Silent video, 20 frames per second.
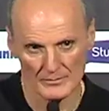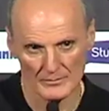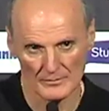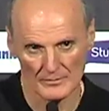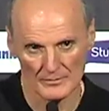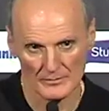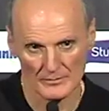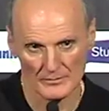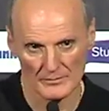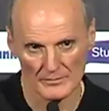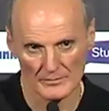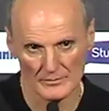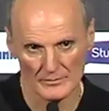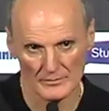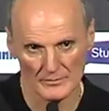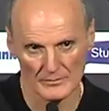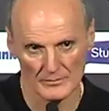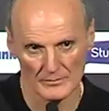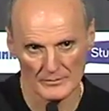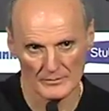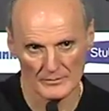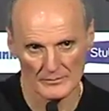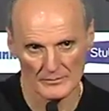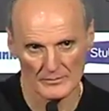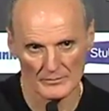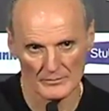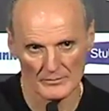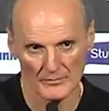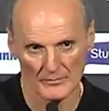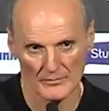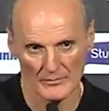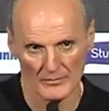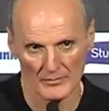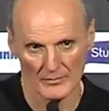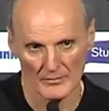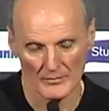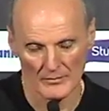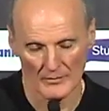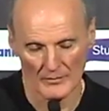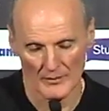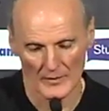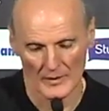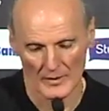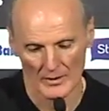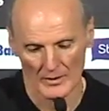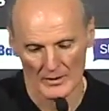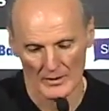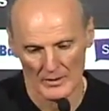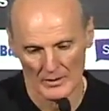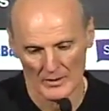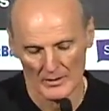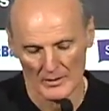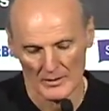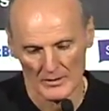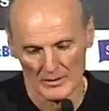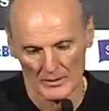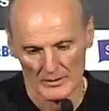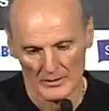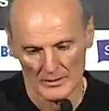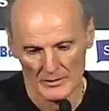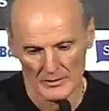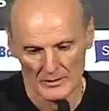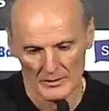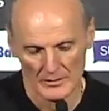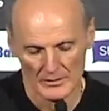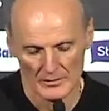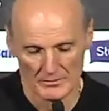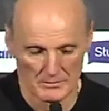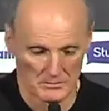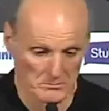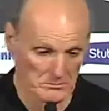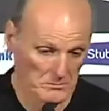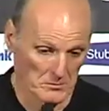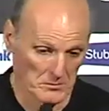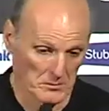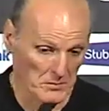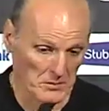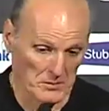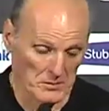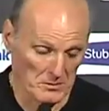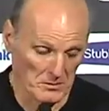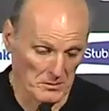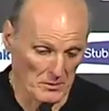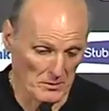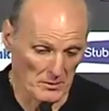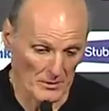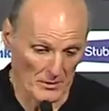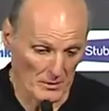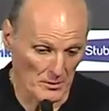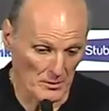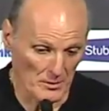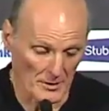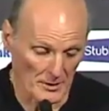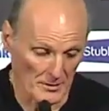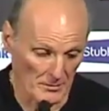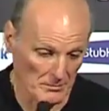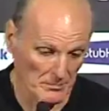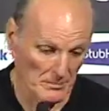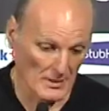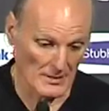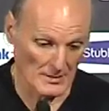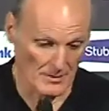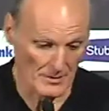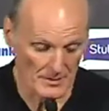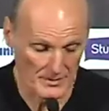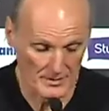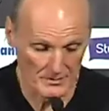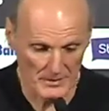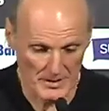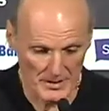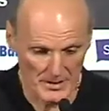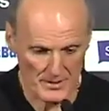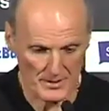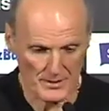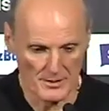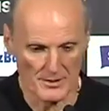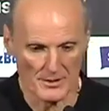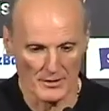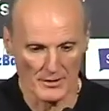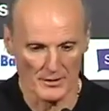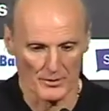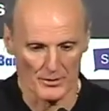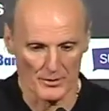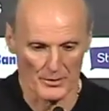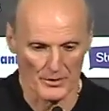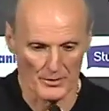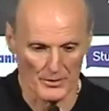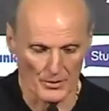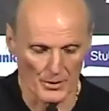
will be at home, and that can be the key to be among the first 8 teams?